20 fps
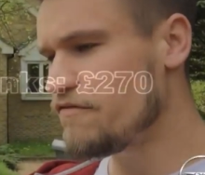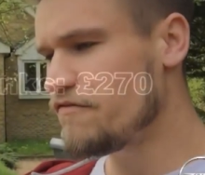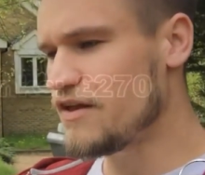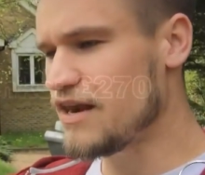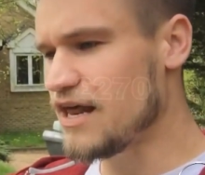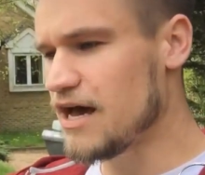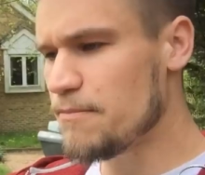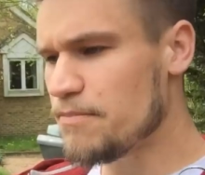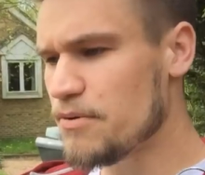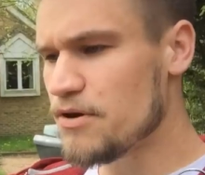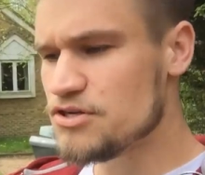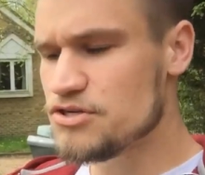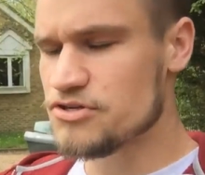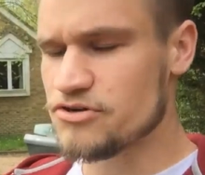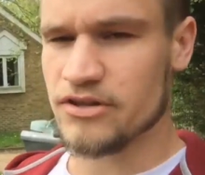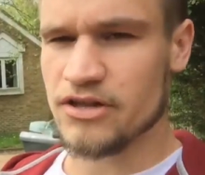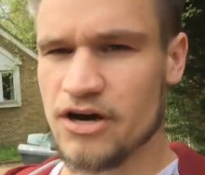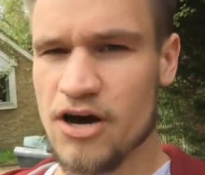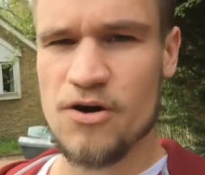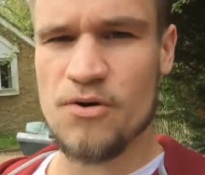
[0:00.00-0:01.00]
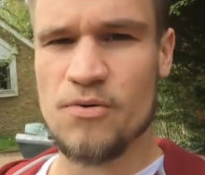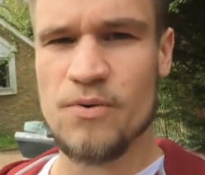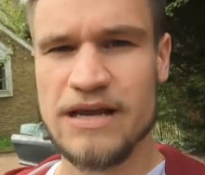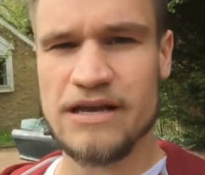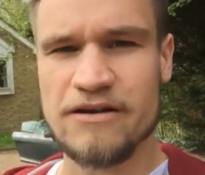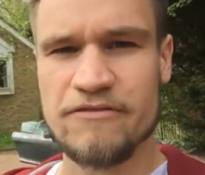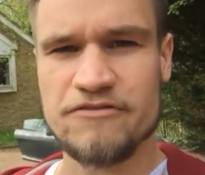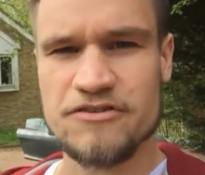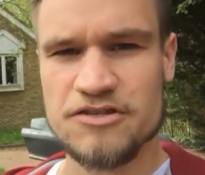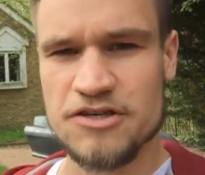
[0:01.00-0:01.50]
fill up during the whole
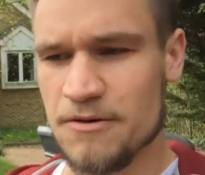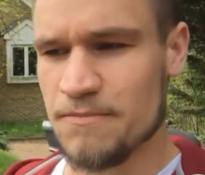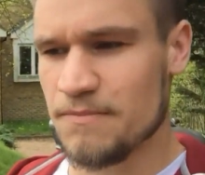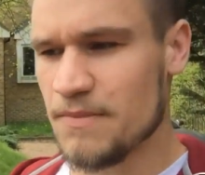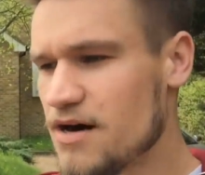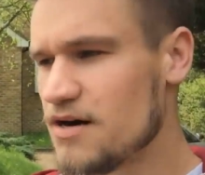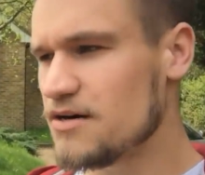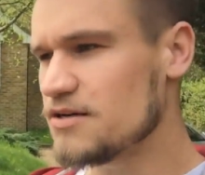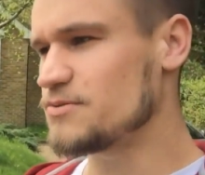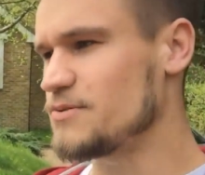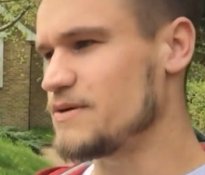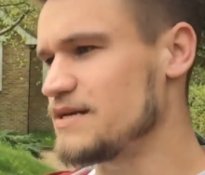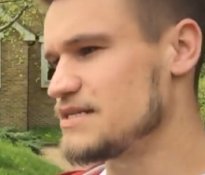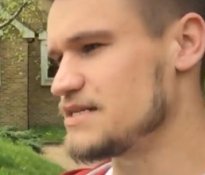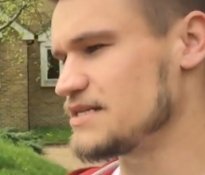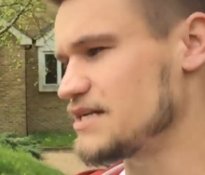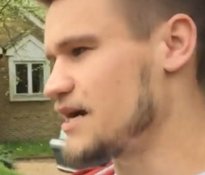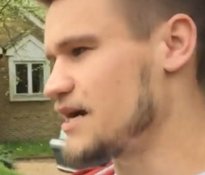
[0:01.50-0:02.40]
week of Top Marks, which